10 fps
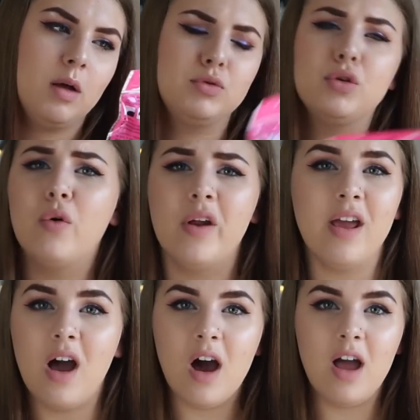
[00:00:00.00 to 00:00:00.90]
I'm
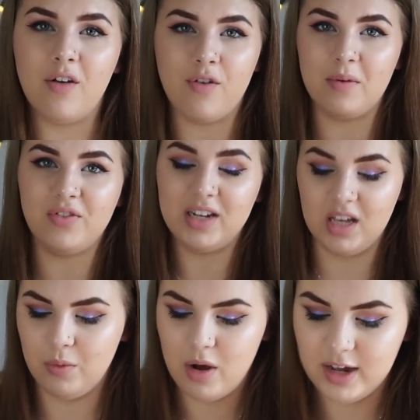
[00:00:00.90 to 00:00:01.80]
sorry if I'm offending
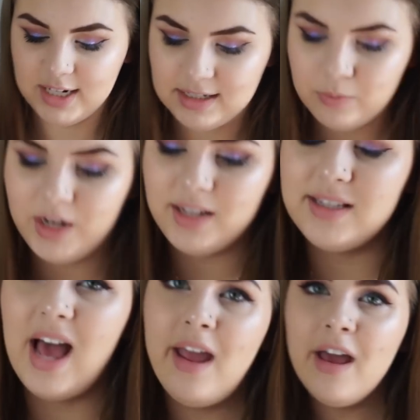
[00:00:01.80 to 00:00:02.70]
anyone when I
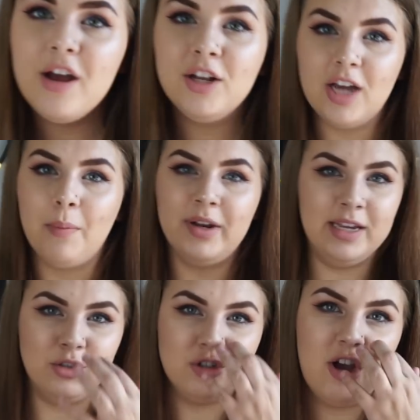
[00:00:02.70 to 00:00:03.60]
say
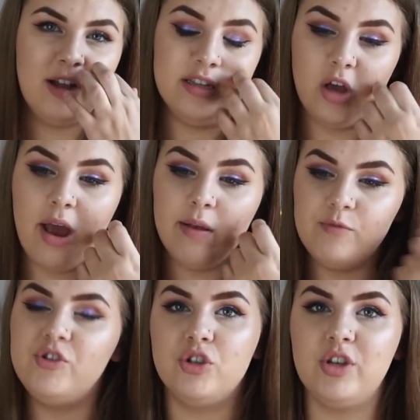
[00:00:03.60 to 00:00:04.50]
Japanese or Chinese. I
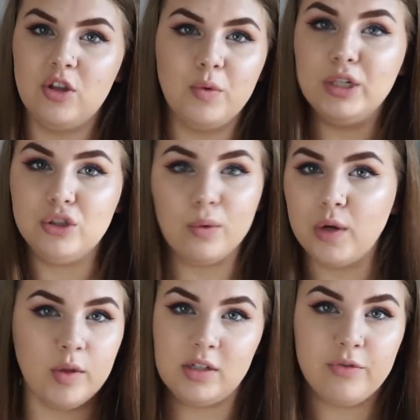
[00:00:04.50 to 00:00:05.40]
just genuinely don't
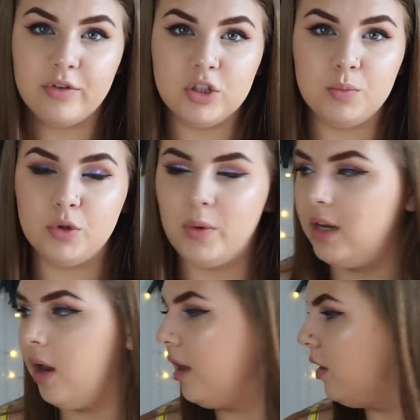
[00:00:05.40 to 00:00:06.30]
know the difference
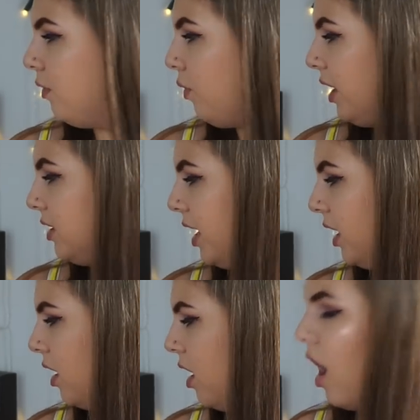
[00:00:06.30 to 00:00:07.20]
between like the writing.